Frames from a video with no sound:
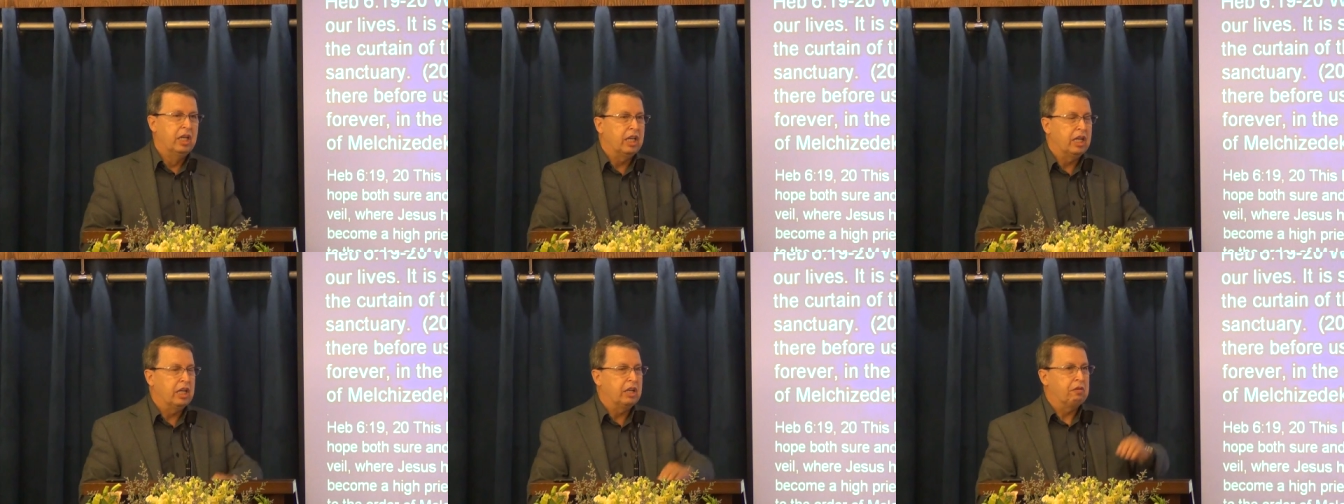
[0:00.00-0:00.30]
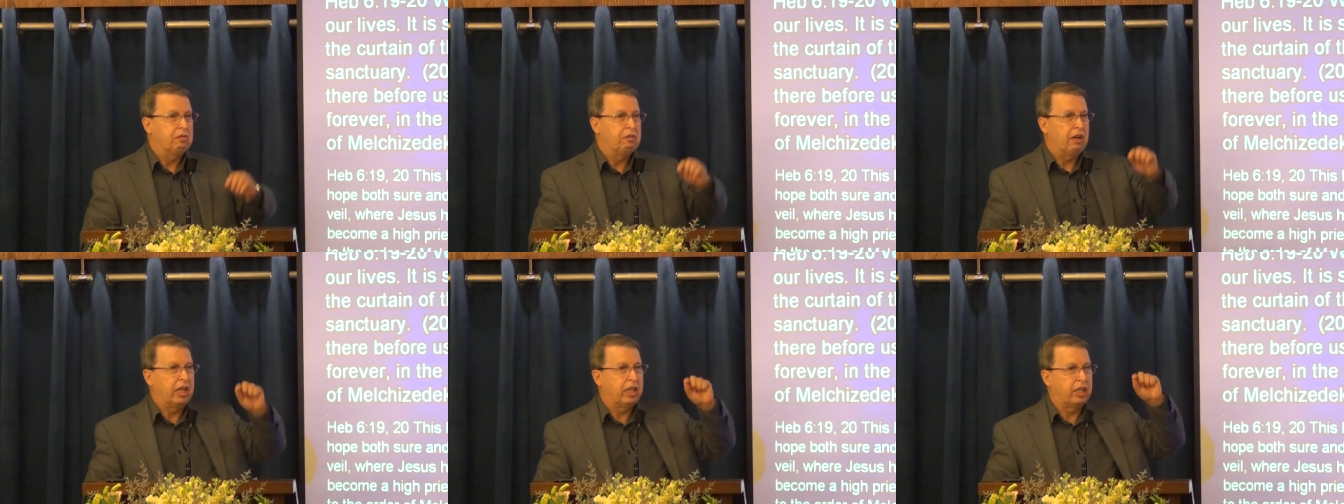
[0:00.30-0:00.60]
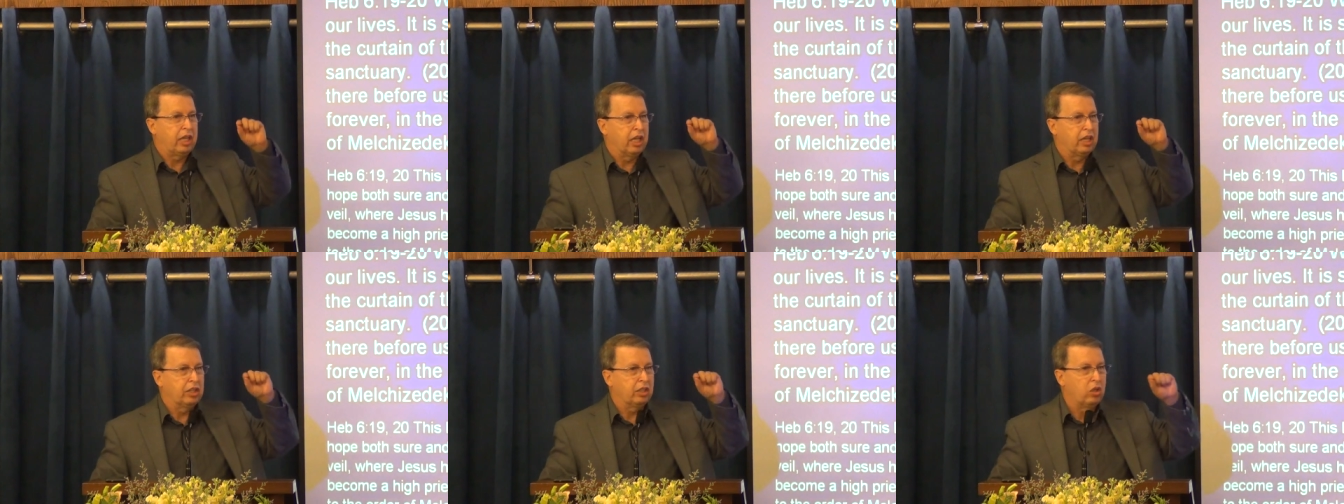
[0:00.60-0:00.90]
if I
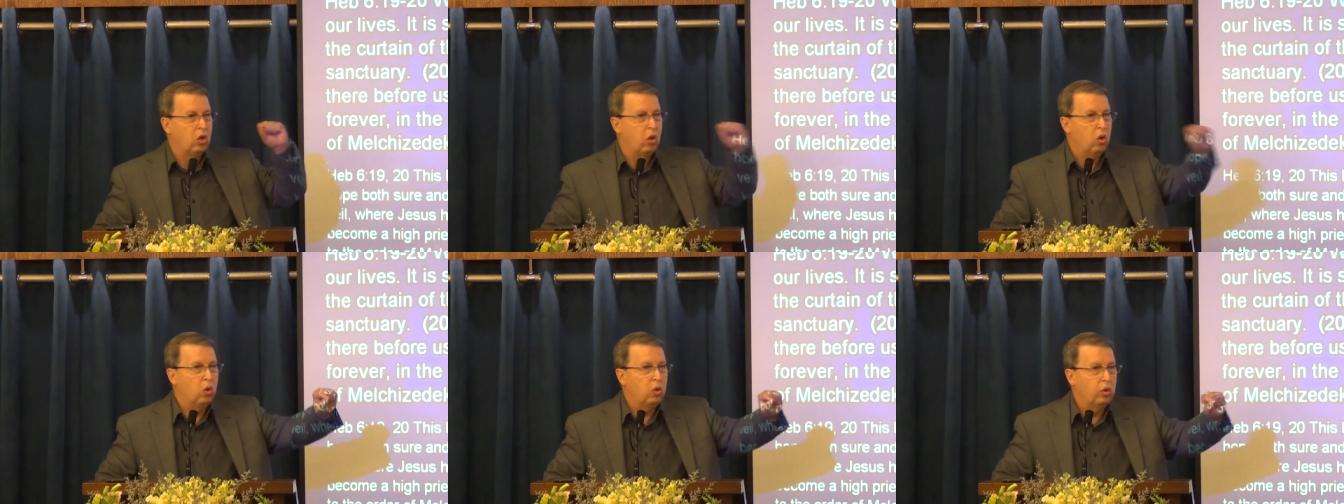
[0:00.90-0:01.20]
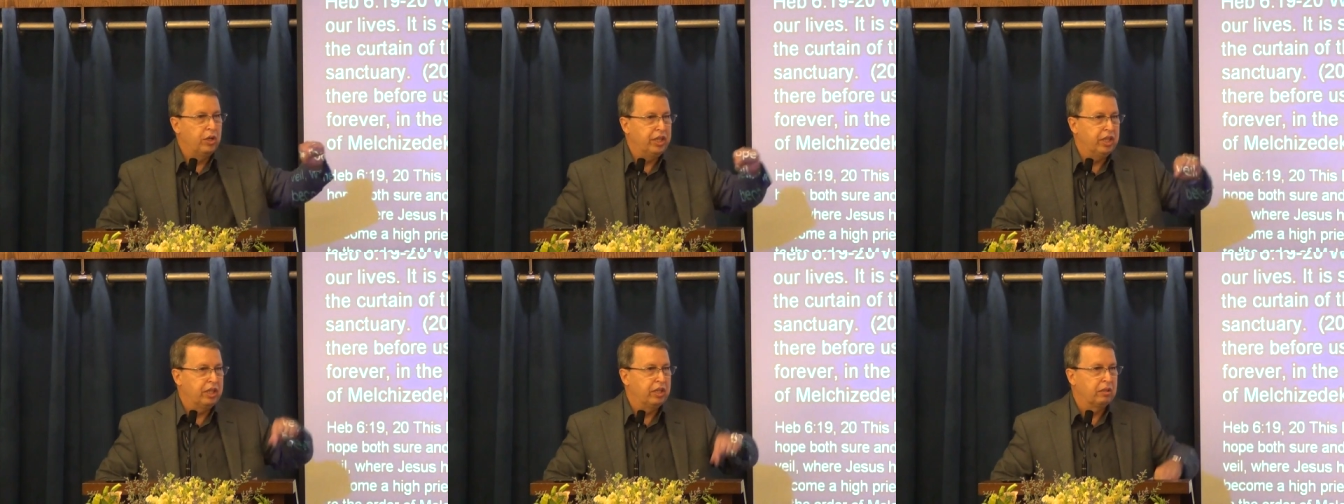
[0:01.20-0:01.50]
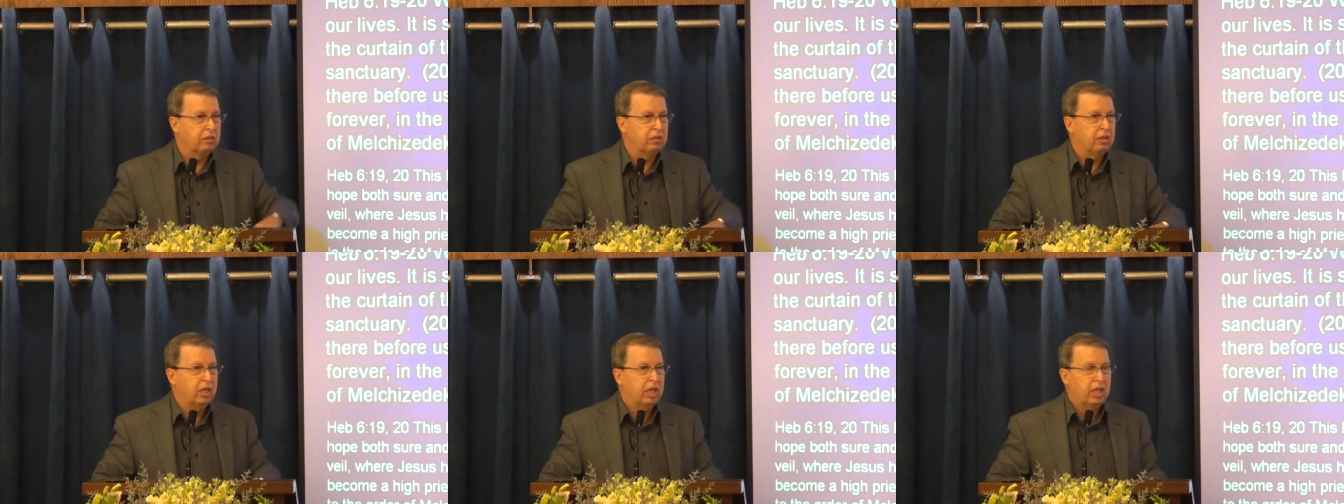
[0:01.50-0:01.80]
can go
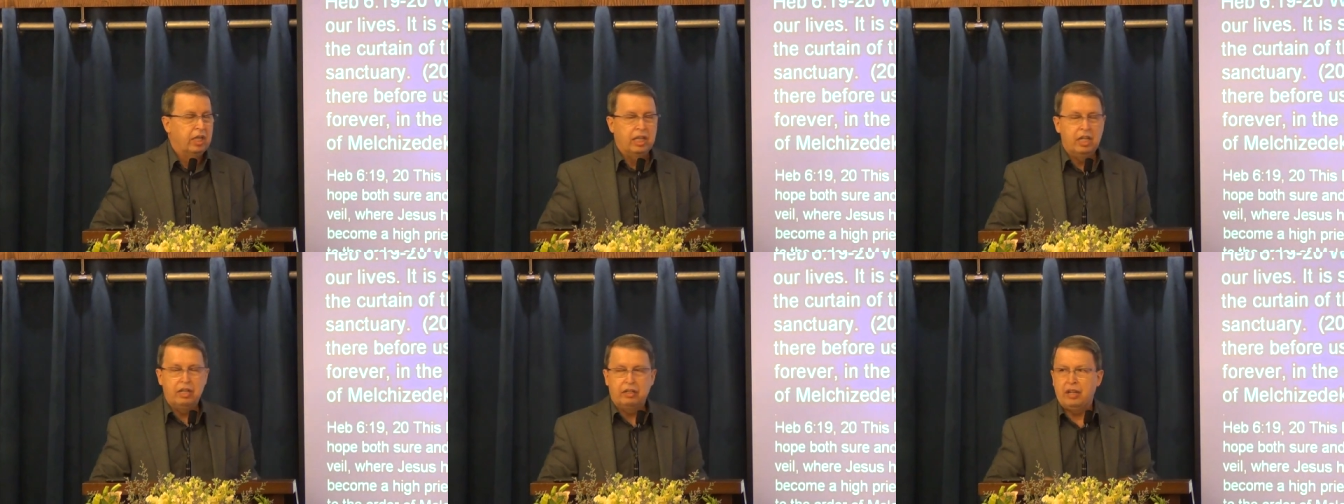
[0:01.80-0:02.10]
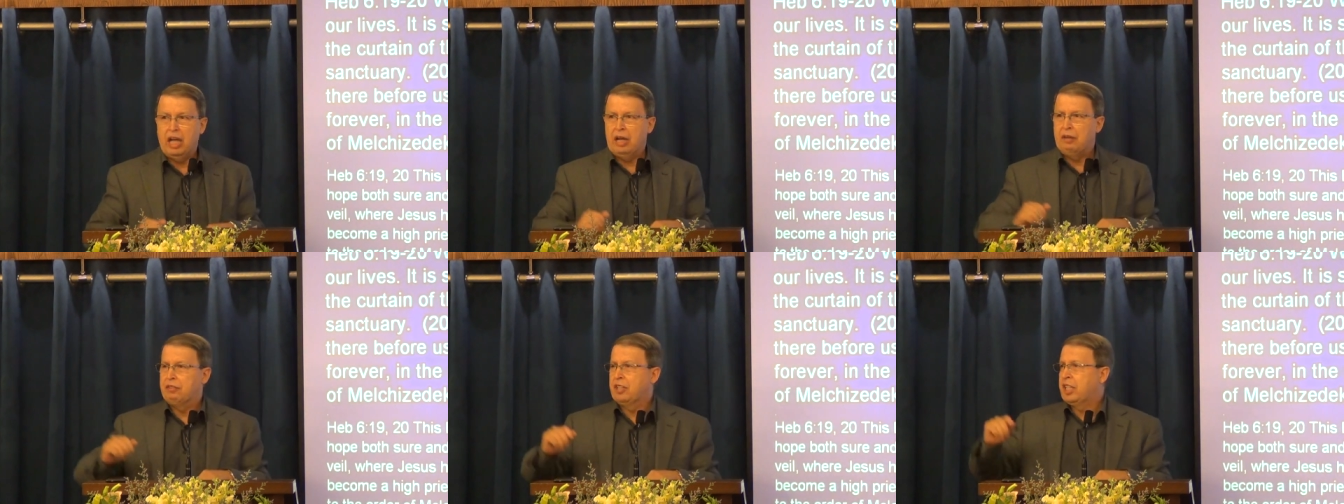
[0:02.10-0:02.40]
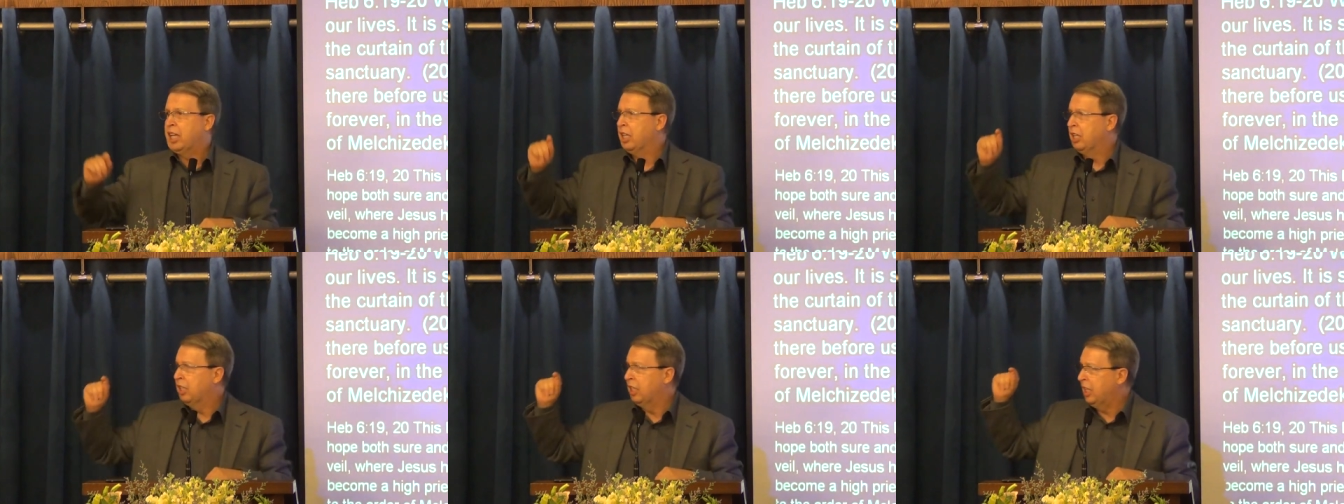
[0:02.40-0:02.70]
here, if I
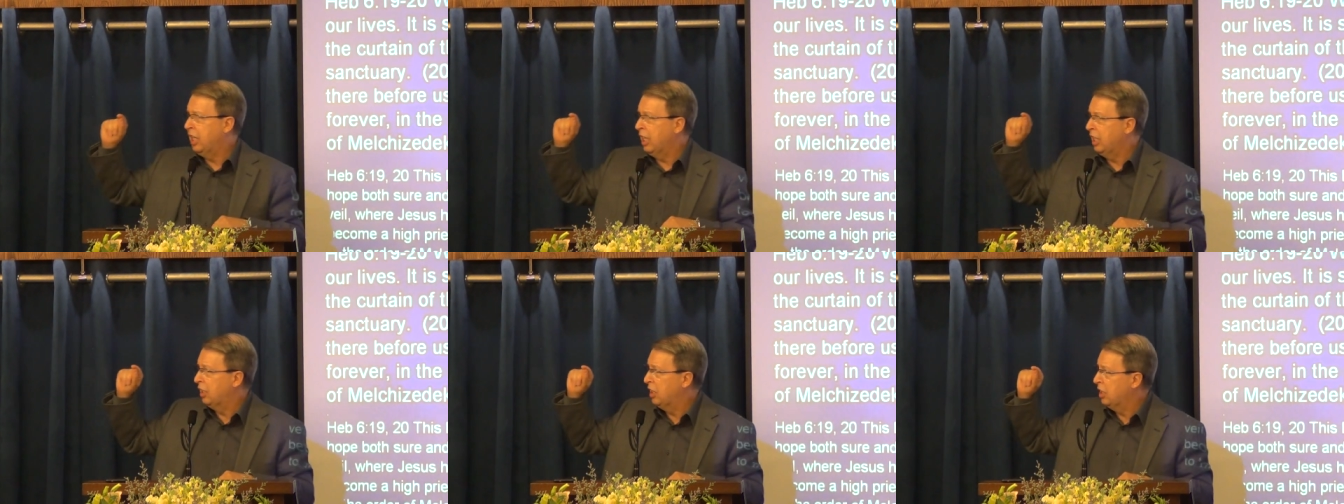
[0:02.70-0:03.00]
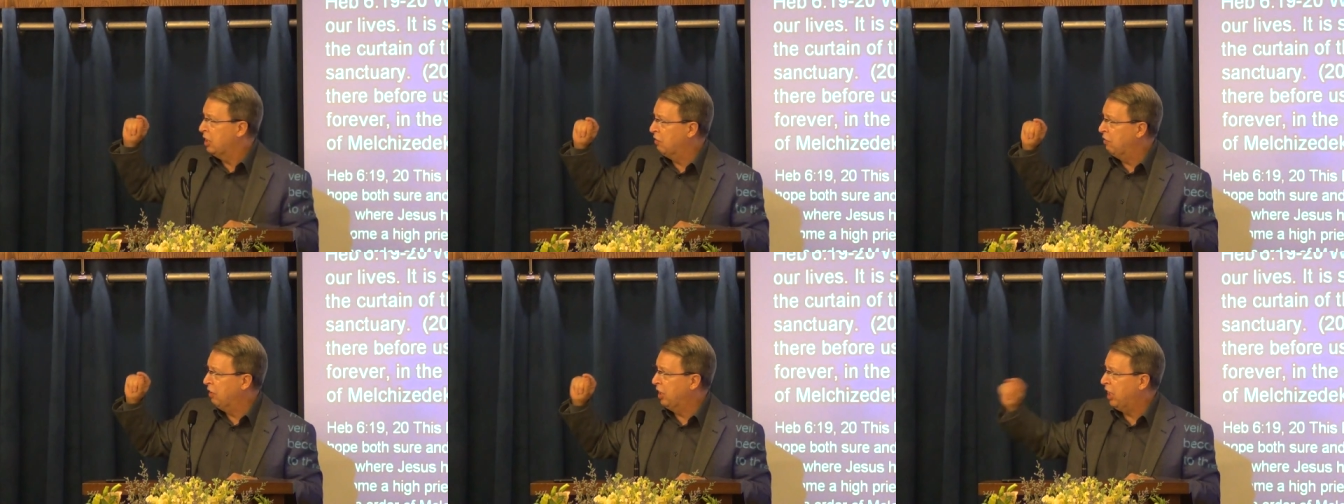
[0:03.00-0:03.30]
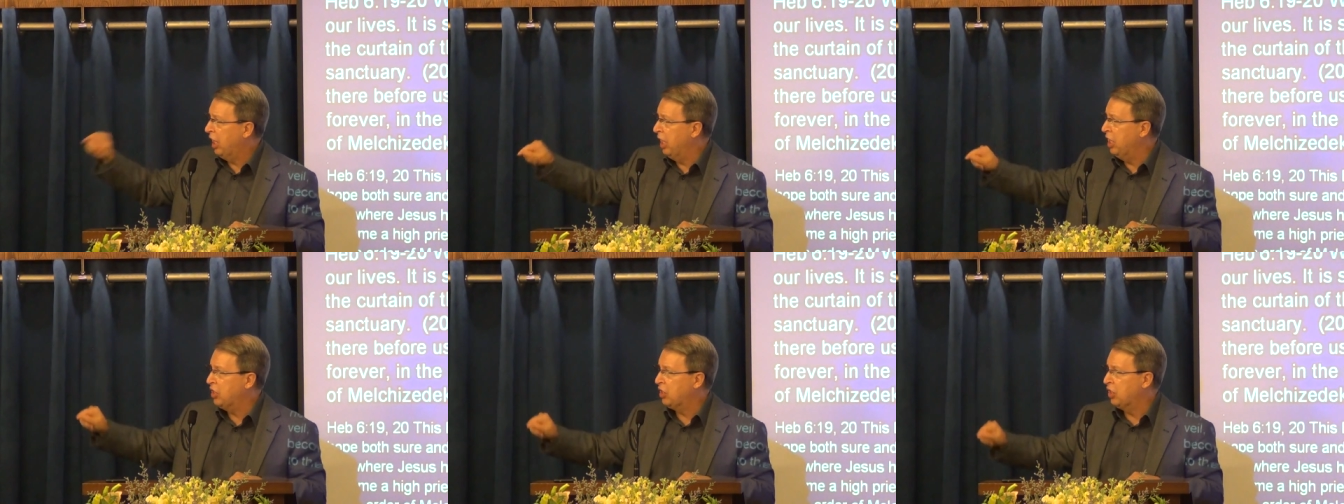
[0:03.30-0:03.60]
can get this
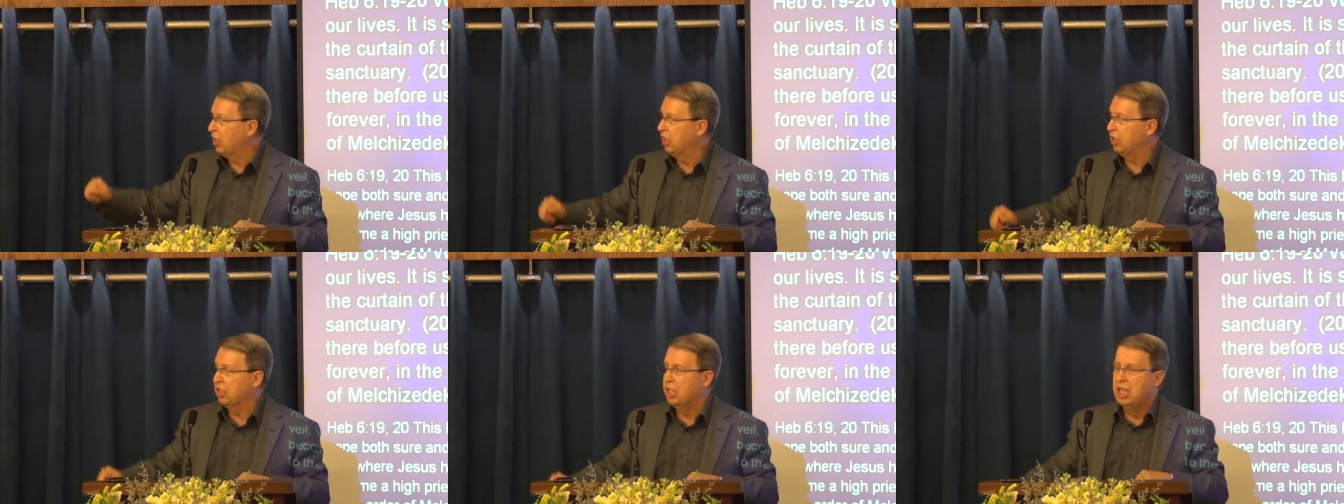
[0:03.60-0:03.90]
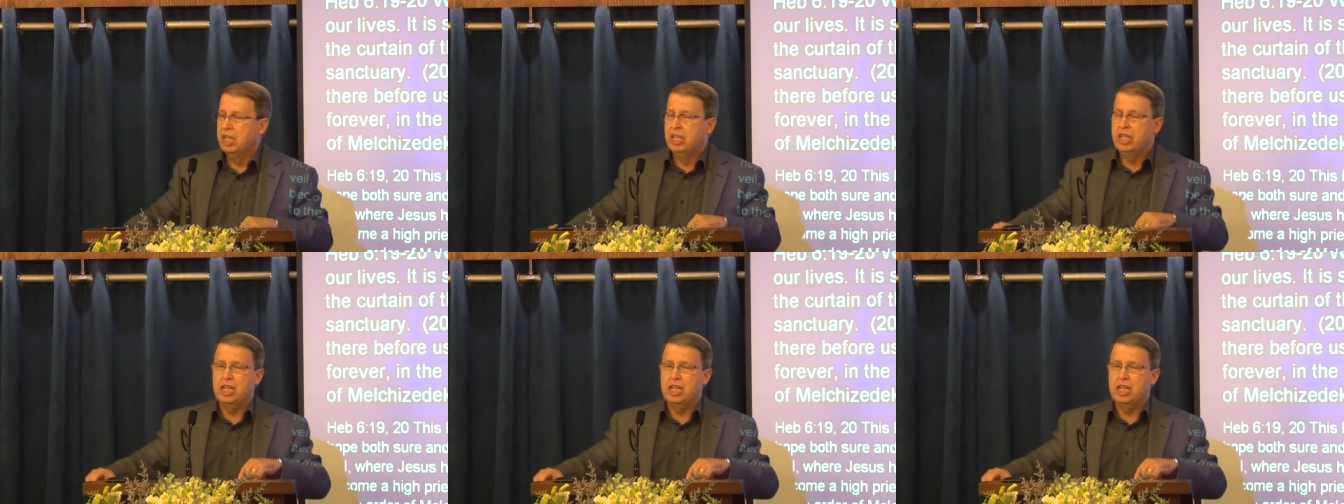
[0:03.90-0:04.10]
vacation,